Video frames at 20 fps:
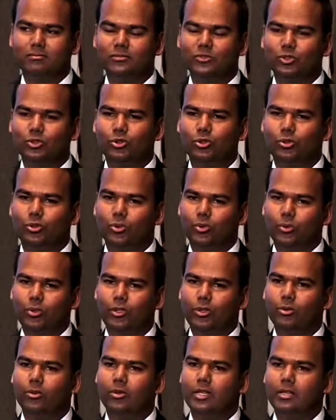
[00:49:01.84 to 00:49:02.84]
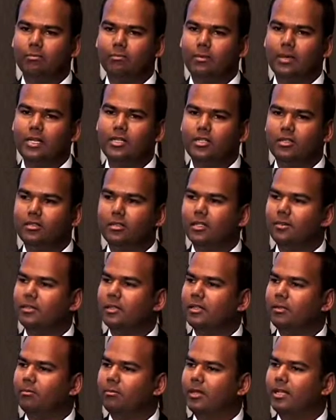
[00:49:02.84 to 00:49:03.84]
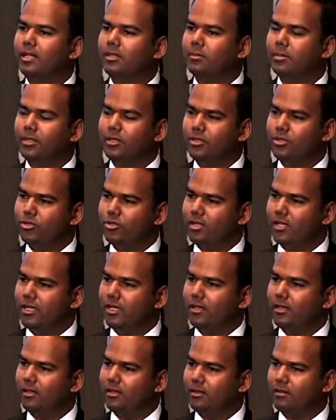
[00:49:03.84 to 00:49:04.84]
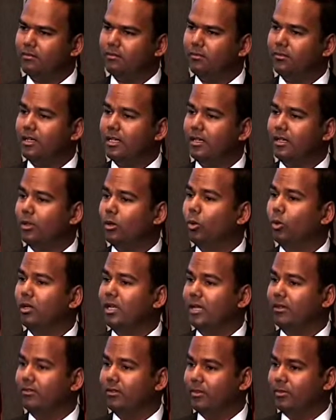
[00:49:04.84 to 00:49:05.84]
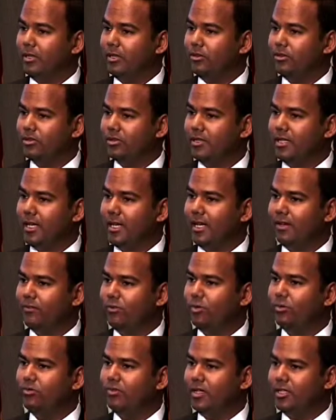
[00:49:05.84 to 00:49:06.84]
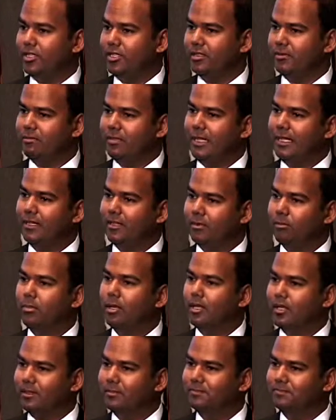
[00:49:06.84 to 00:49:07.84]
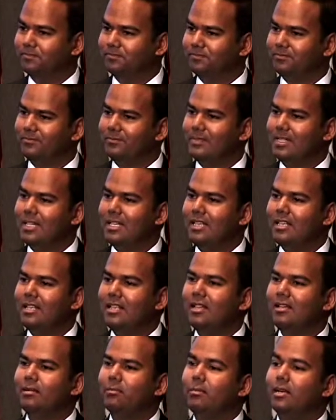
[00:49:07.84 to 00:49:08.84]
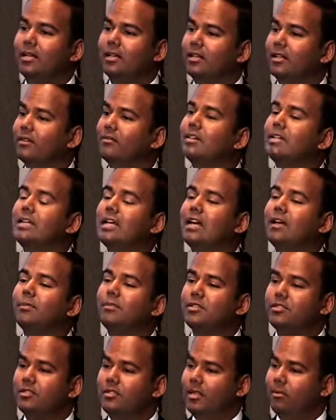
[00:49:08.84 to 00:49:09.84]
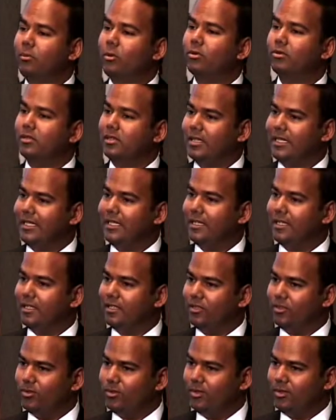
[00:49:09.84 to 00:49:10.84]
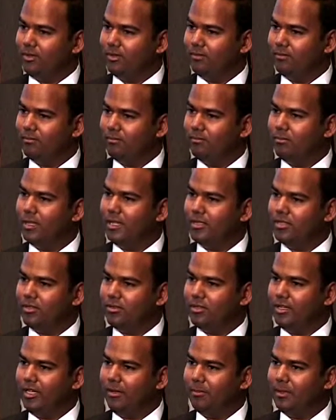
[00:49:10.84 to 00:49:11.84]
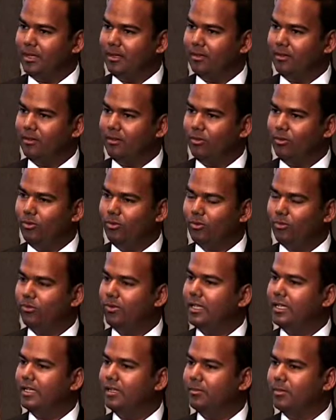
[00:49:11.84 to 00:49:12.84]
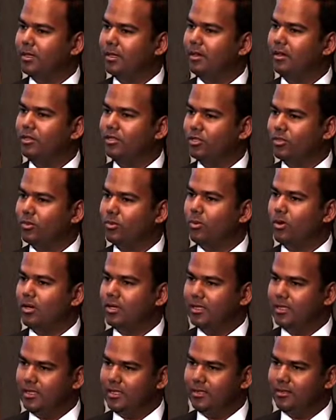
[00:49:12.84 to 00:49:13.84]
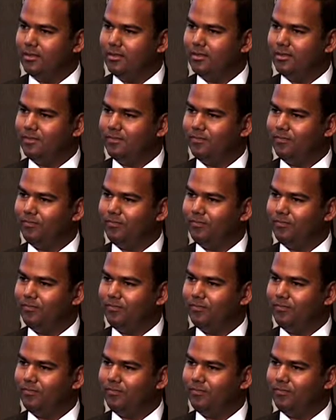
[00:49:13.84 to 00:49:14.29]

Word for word: So you can measure them in the blood, but usually they're at a very low level because they have no function being in the blood. But in liver damage, they both leak into the bloodstream and you, you find them in larger quantities.